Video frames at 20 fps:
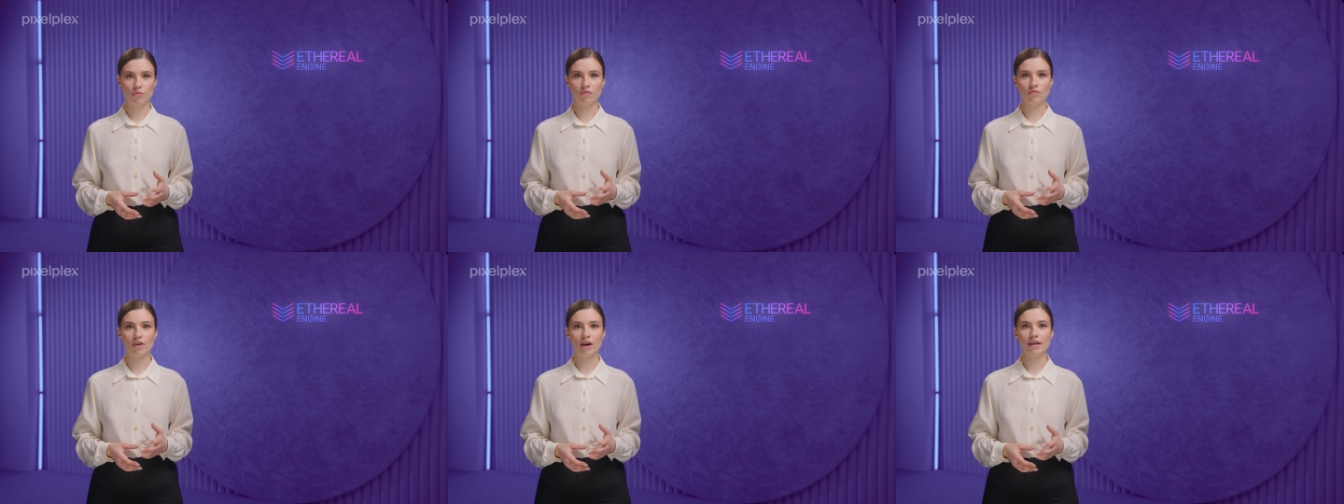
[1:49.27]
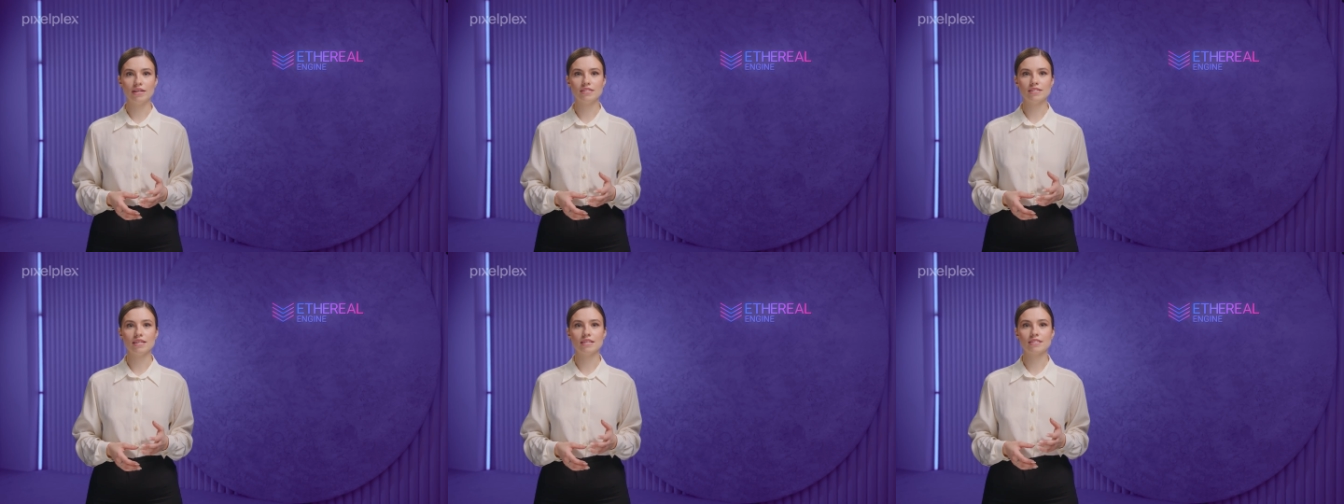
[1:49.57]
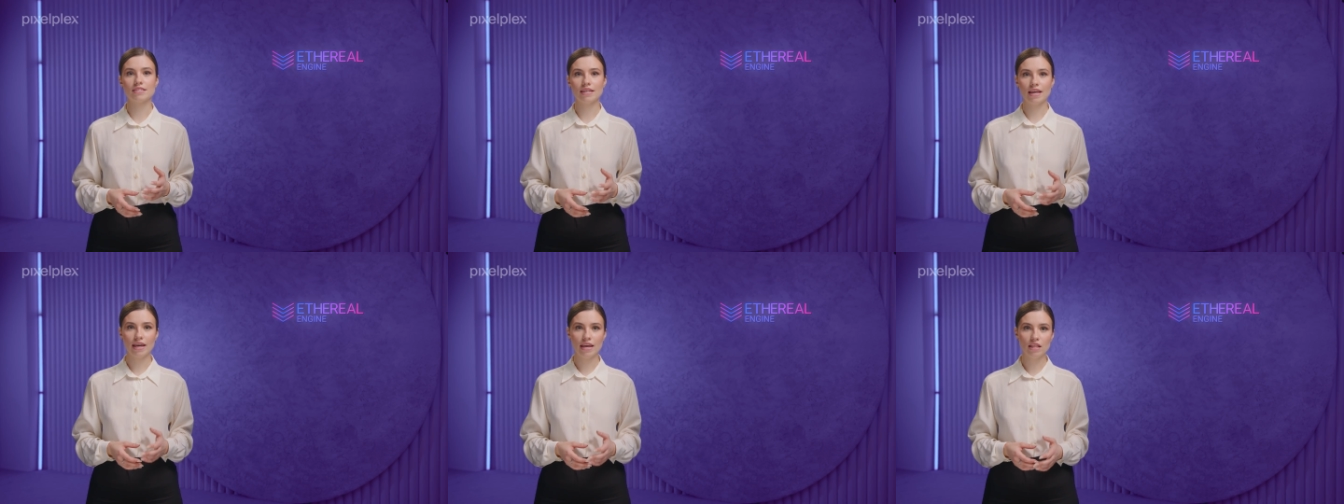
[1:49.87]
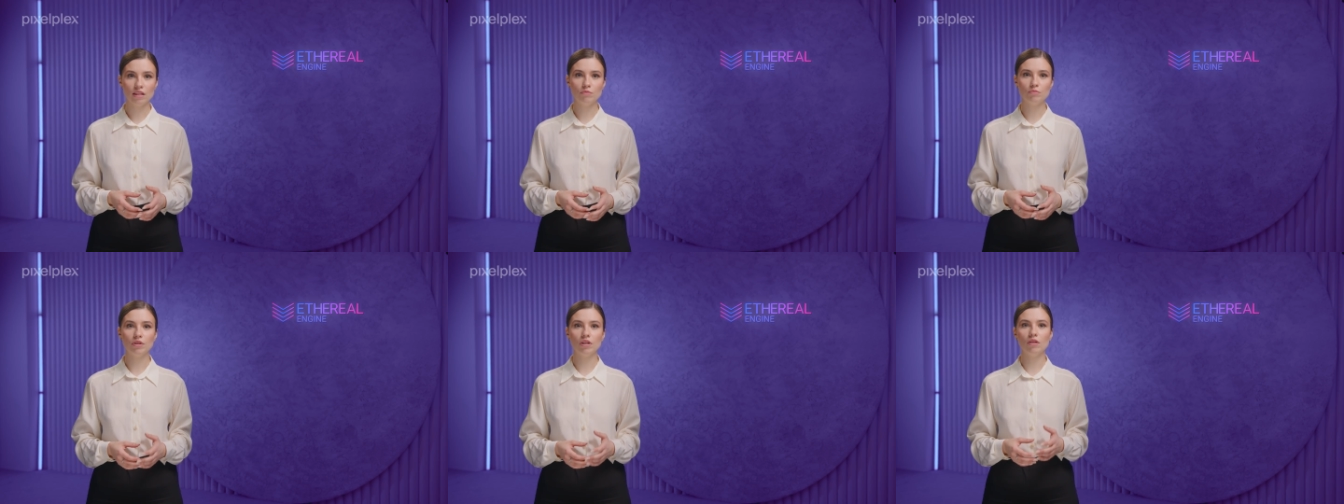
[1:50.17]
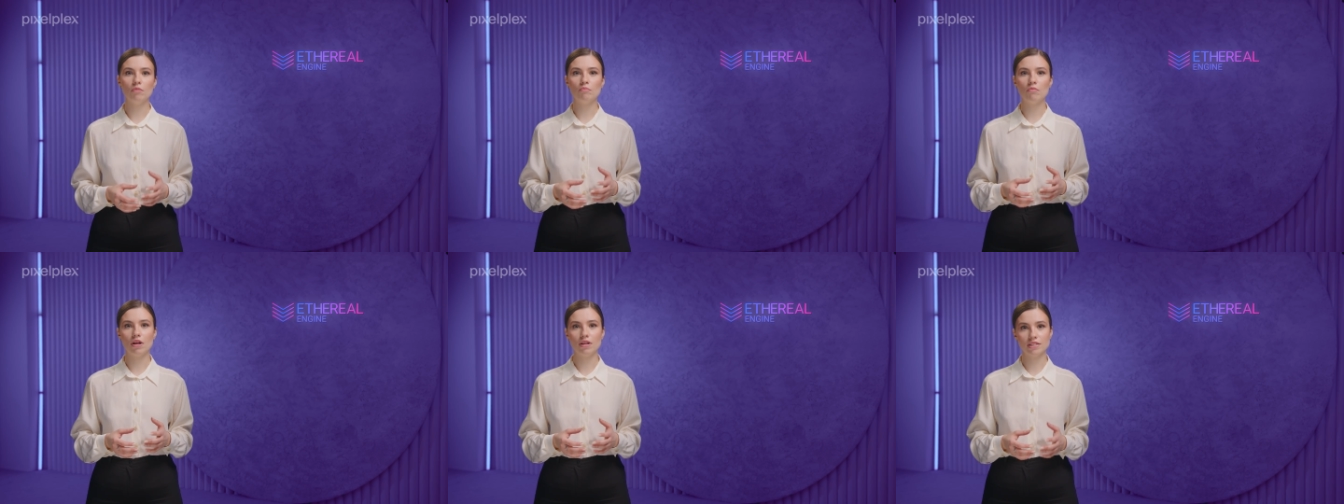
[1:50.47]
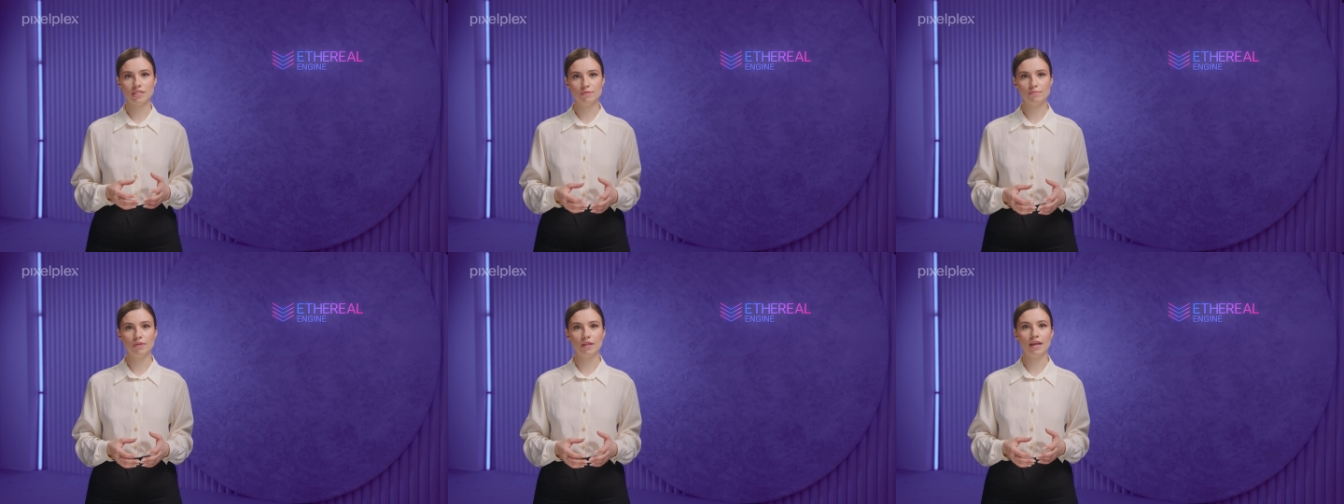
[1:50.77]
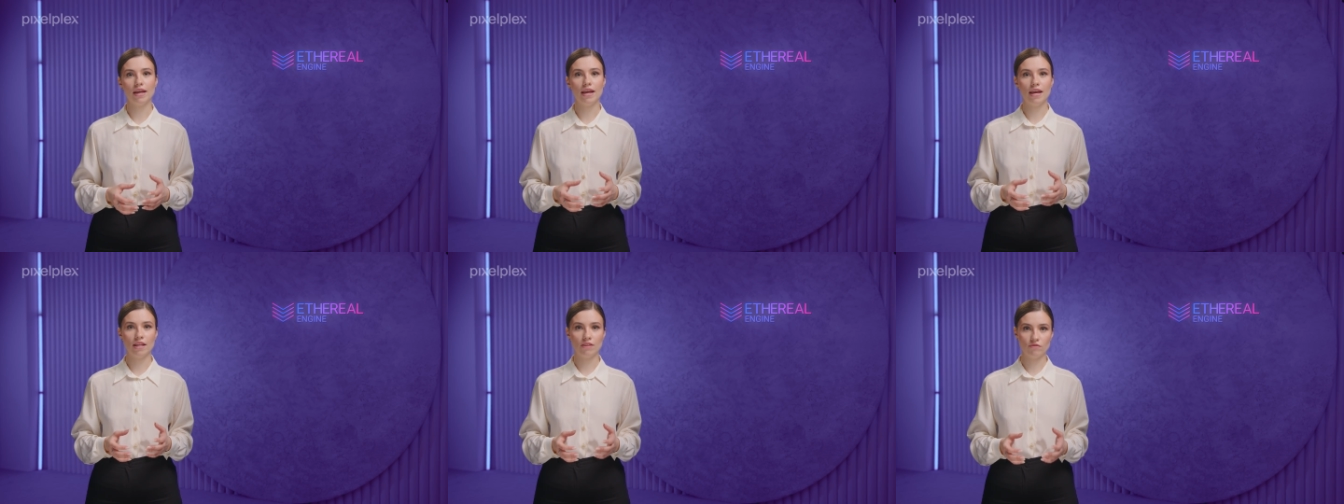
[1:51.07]
provides a scalable
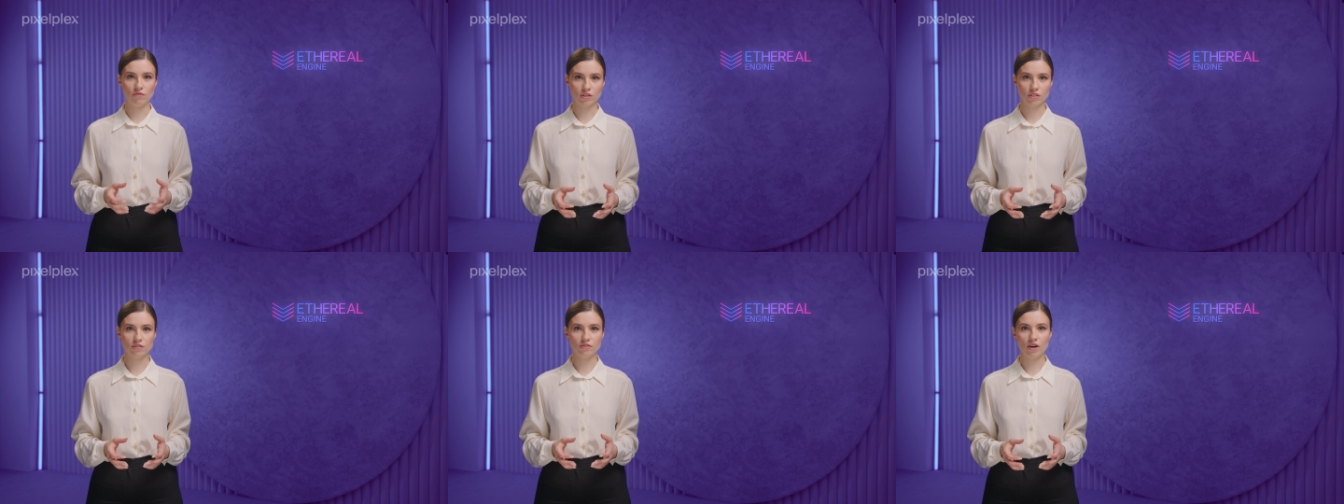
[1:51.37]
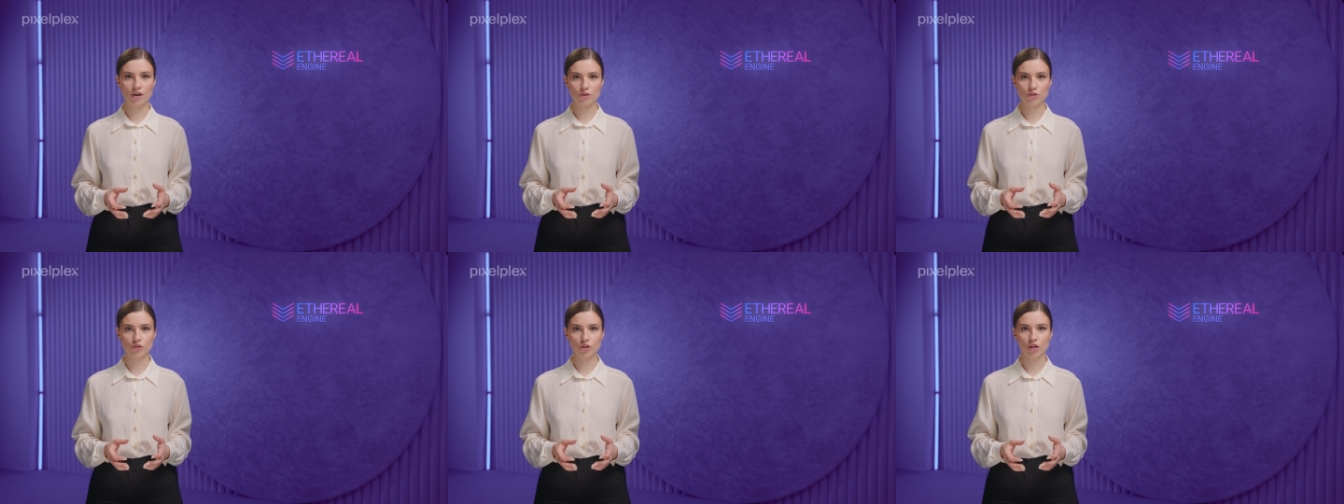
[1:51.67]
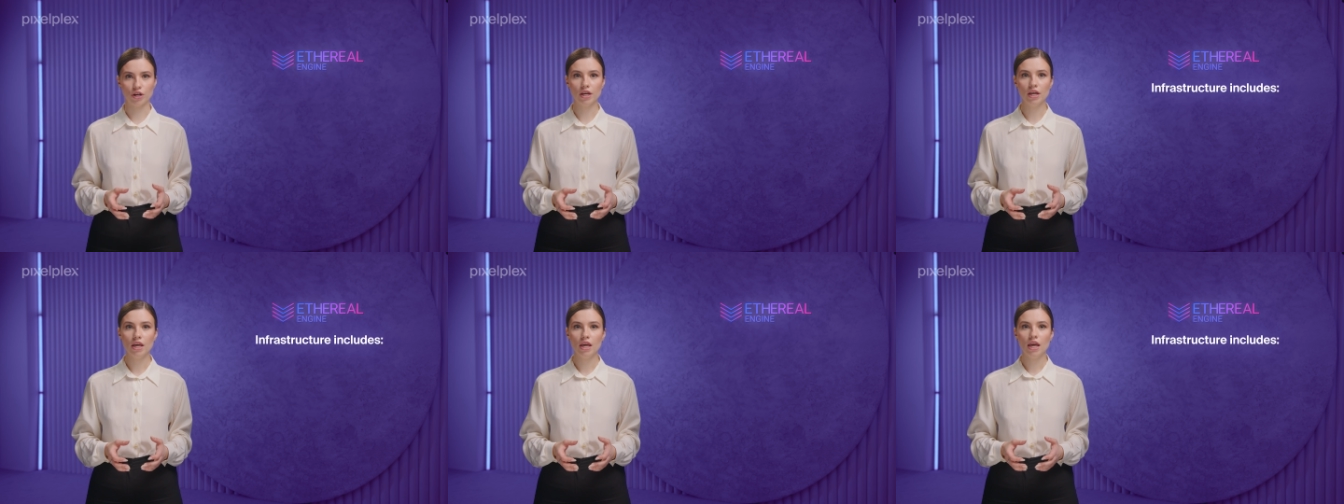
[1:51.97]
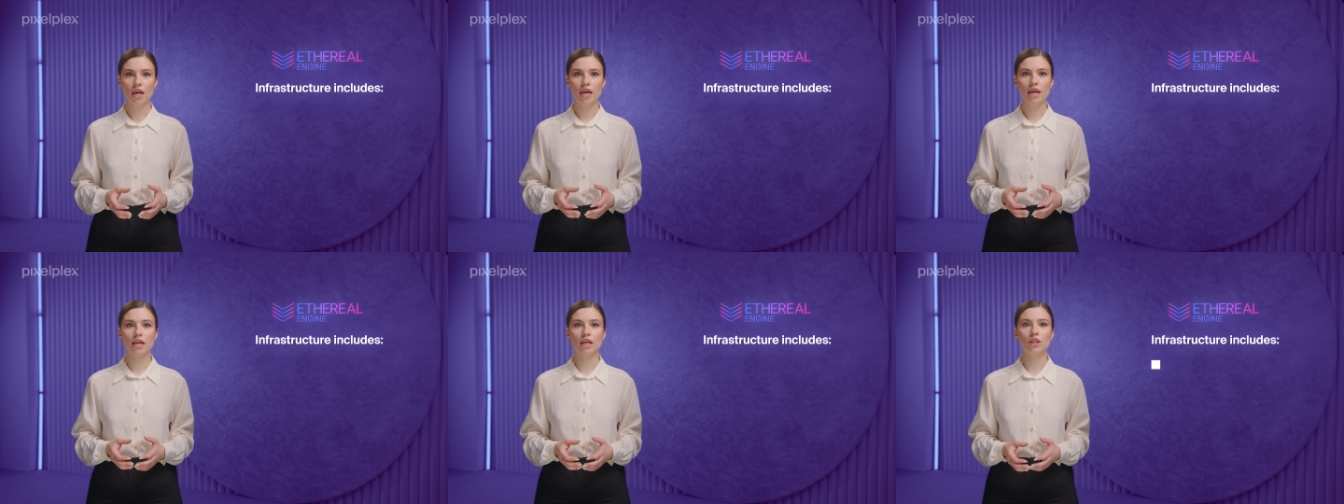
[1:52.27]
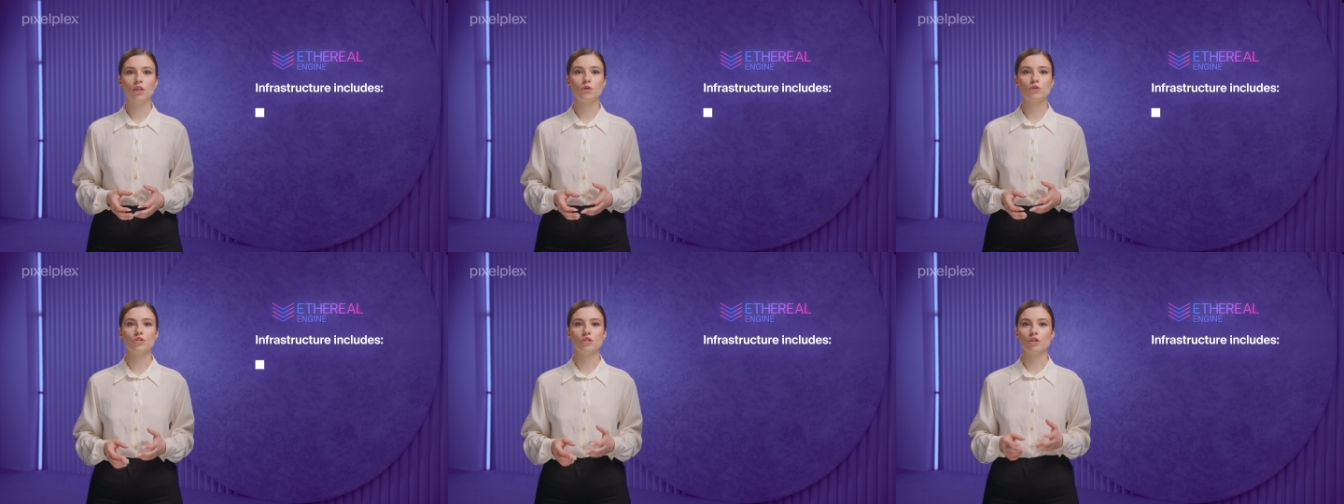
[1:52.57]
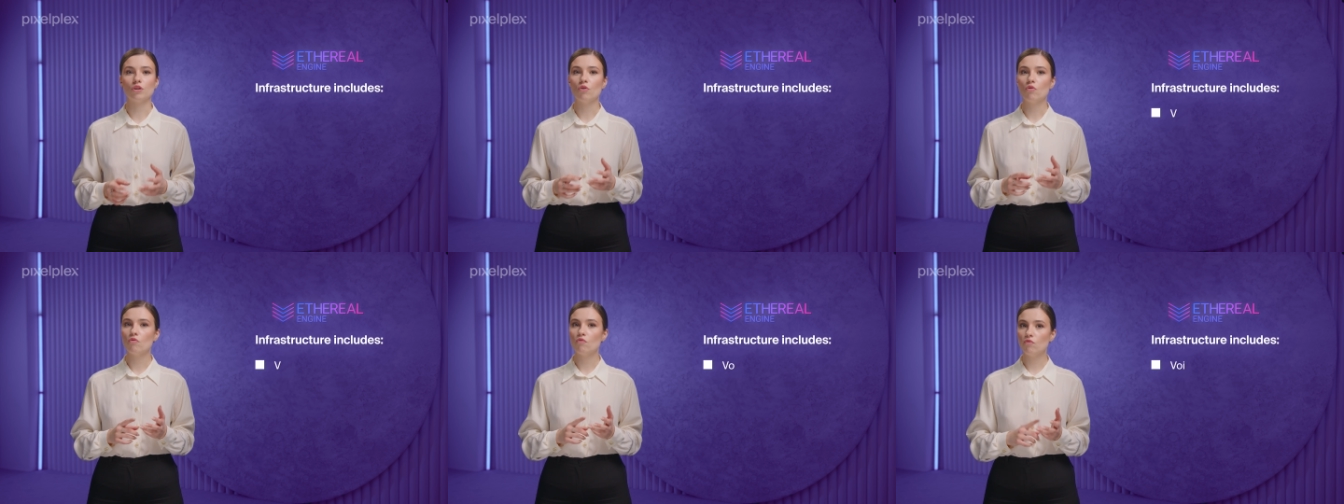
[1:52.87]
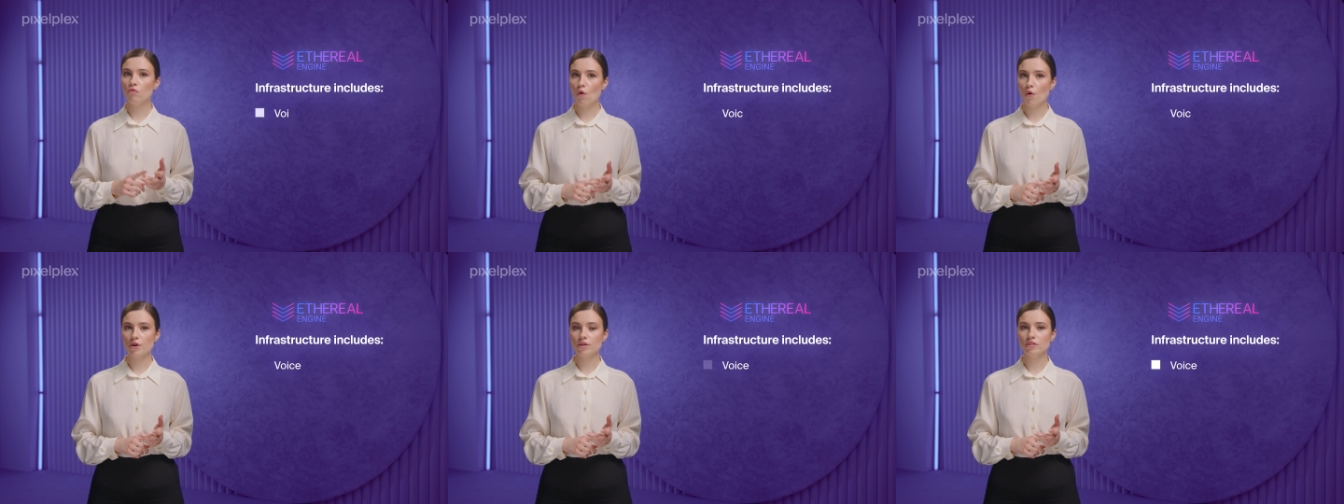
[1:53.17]
multiplayer infrastructure, including
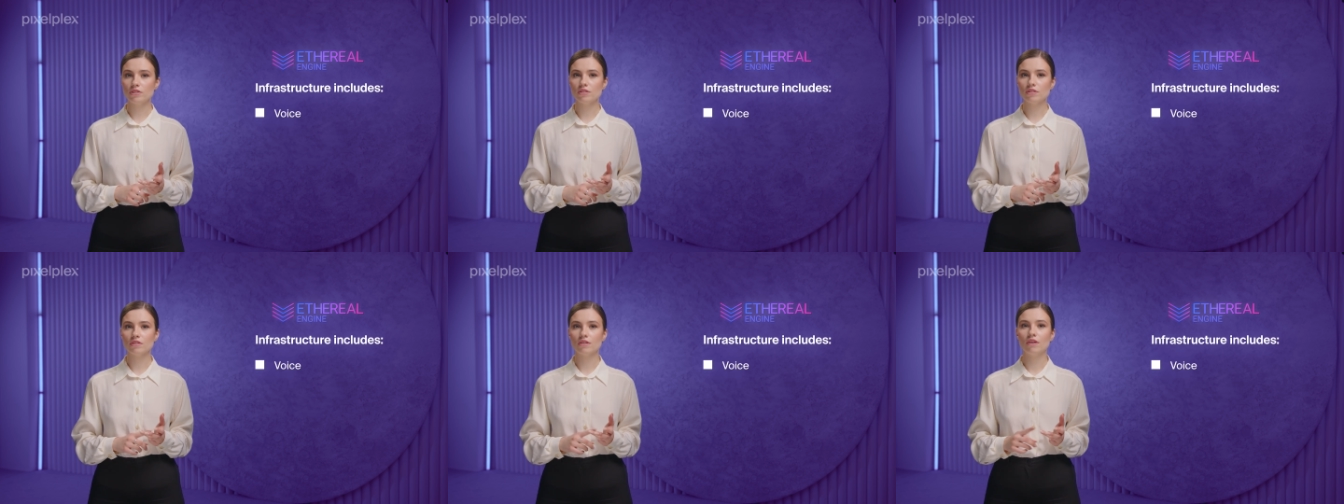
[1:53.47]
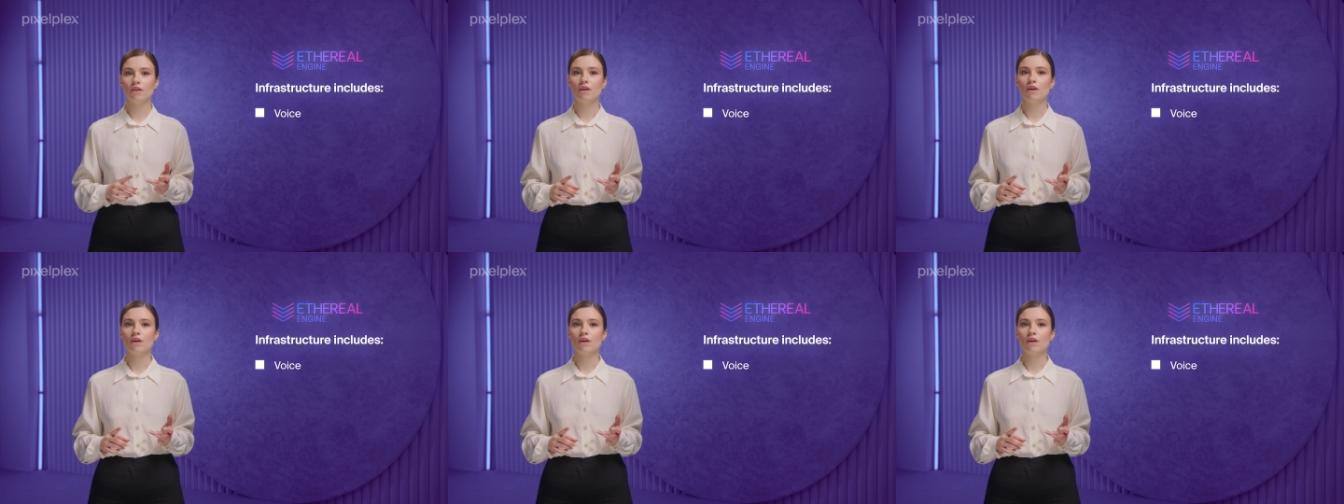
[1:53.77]
voice,